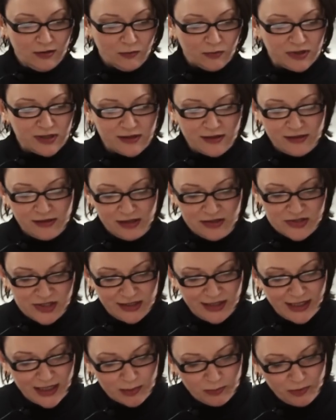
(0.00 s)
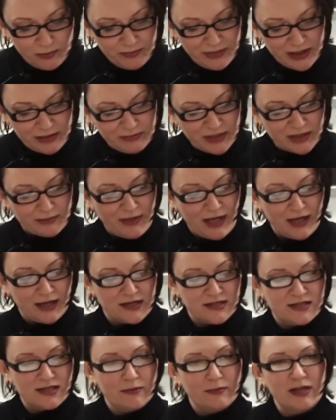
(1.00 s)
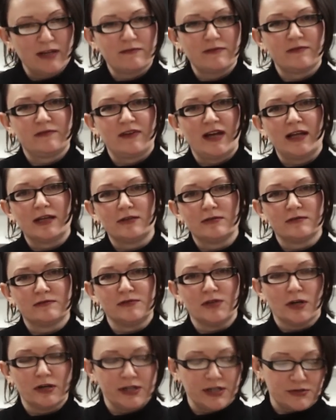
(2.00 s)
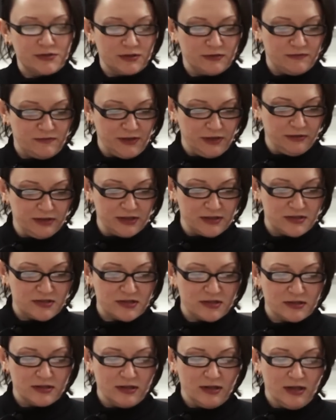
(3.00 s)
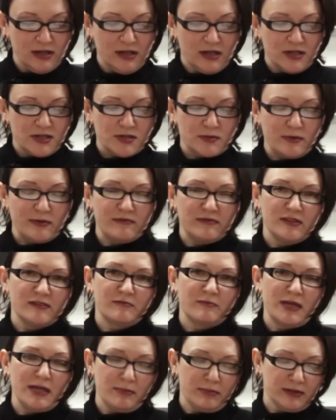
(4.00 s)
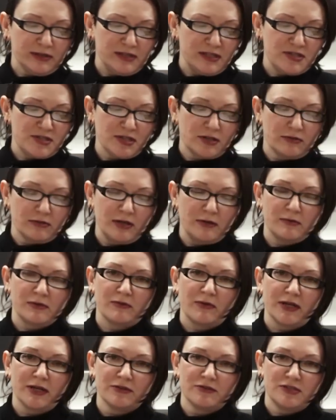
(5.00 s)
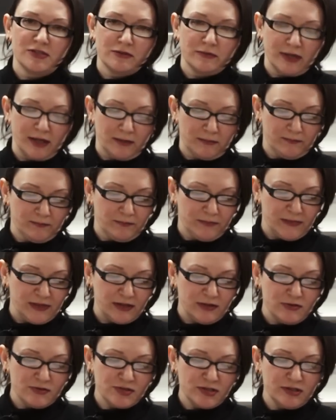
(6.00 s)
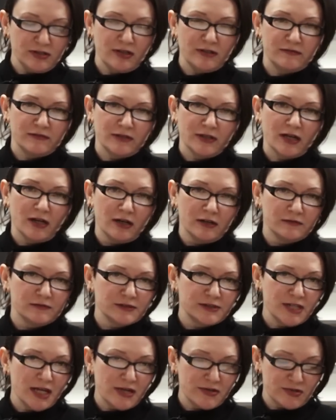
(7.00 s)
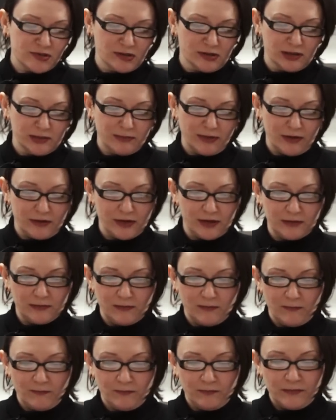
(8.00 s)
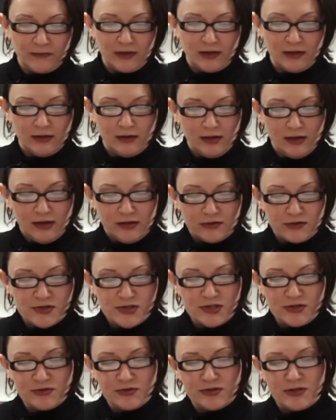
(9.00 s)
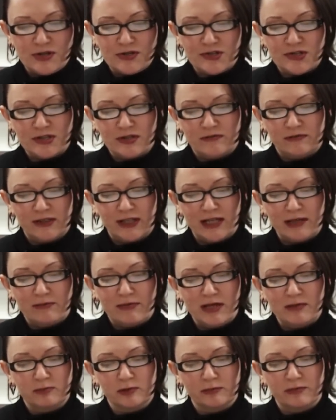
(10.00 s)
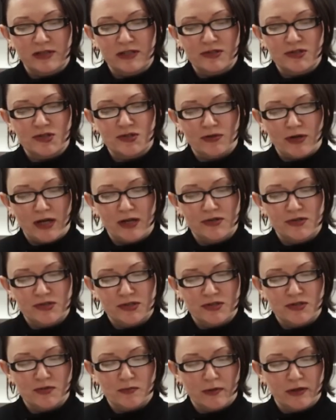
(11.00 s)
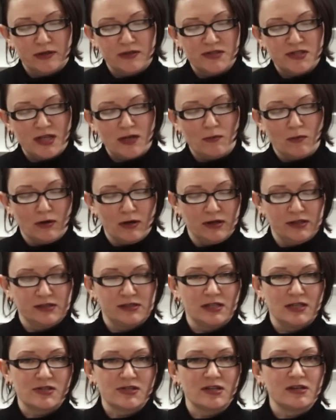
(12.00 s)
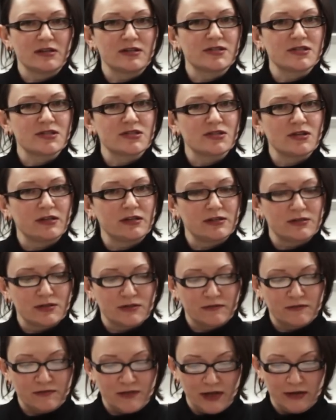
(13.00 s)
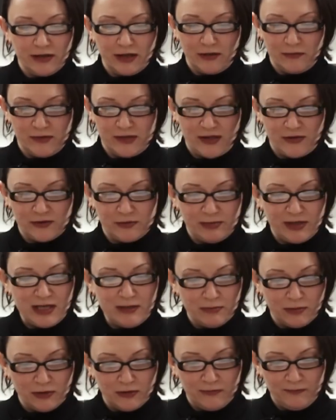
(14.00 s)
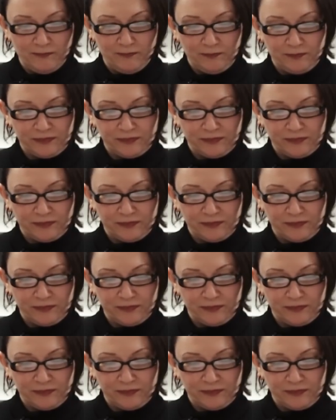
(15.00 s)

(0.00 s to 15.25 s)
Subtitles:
One of the things I like about being Mi'kmaq is that we have a value of non-interference. So even if people disagree with what you're doing, they're usually not very confrontational about it. There's a tradition of letting people be as strange and as weird as they want, as long as it's not interfering with other people.